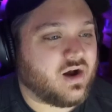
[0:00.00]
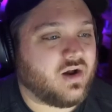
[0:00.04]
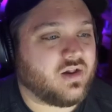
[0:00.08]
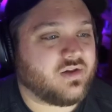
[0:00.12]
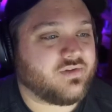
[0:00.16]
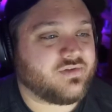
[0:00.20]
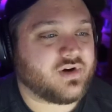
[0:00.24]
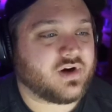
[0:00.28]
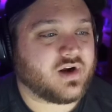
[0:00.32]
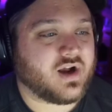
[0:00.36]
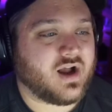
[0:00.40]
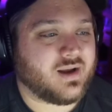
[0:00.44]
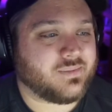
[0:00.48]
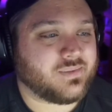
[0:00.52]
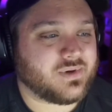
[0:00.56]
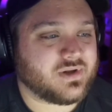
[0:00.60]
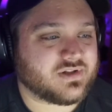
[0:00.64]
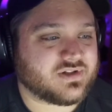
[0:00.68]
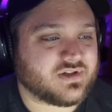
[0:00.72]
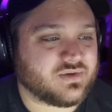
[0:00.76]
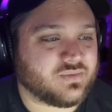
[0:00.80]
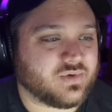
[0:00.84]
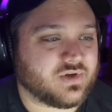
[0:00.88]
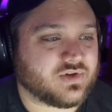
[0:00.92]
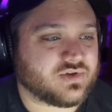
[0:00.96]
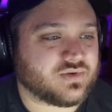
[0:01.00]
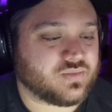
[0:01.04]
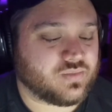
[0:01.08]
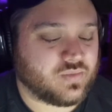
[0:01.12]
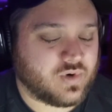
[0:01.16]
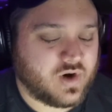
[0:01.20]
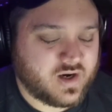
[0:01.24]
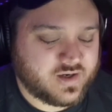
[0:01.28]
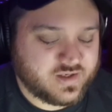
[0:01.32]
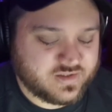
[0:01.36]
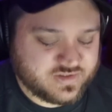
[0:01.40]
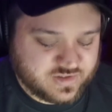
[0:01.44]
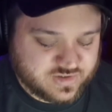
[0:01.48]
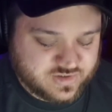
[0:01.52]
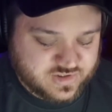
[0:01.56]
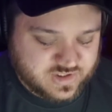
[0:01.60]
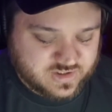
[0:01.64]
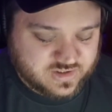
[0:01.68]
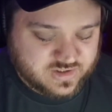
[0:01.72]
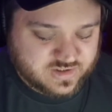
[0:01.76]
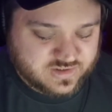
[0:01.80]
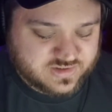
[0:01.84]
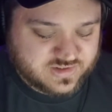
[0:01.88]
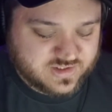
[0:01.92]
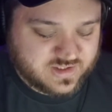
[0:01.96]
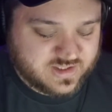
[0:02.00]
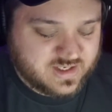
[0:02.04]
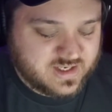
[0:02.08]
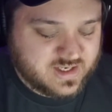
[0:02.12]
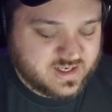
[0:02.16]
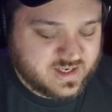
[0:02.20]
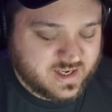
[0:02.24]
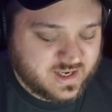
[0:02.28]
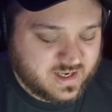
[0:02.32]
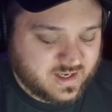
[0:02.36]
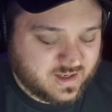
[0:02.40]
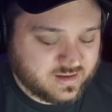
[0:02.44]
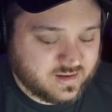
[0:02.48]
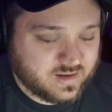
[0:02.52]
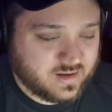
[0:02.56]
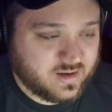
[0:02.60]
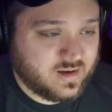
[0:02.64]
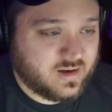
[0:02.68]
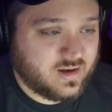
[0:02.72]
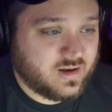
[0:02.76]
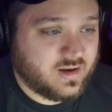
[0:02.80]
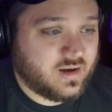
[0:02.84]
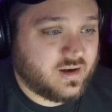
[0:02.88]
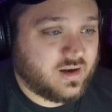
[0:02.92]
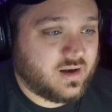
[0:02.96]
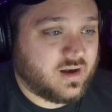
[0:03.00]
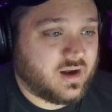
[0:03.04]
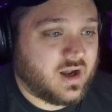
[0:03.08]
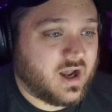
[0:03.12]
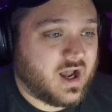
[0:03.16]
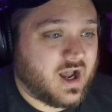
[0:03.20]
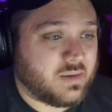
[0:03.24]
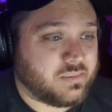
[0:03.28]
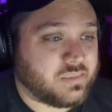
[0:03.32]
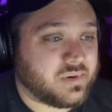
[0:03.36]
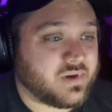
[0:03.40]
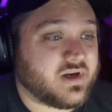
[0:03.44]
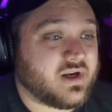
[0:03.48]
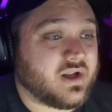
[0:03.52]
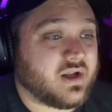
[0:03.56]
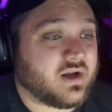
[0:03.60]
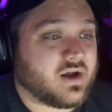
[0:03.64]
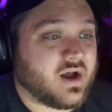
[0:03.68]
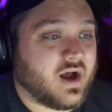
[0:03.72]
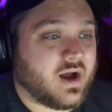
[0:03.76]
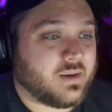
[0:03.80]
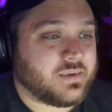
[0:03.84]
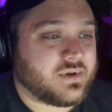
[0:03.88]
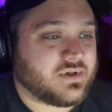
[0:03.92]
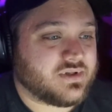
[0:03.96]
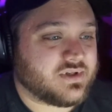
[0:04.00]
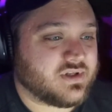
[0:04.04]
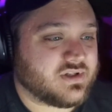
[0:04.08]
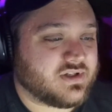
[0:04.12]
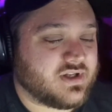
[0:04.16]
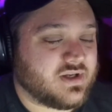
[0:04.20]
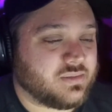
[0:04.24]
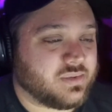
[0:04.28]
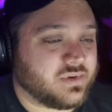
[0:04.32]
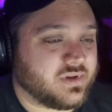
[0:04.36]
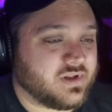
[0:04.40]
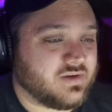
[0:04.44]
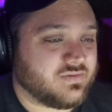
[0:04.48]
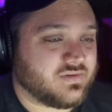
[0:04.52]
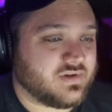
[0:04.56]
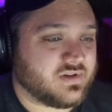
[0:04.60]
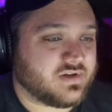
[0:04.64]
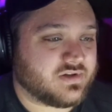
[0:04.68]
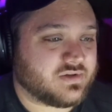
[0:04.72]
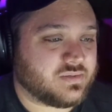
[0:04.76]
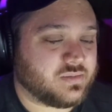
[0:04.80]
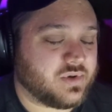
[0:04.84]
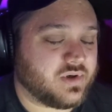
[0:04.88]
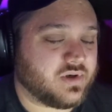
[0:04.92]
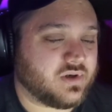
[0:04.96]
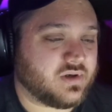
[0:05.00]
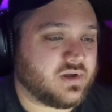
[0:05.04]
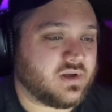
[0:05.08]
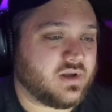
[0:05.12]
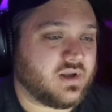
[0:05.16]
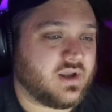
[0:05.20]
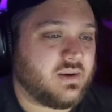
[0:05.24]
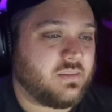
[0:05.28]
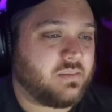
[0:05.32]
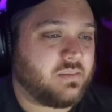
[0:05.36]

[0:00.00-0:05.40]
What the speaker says: all of their copies, in which Ron is a genius, and he had plenty of copies because he believed in this book.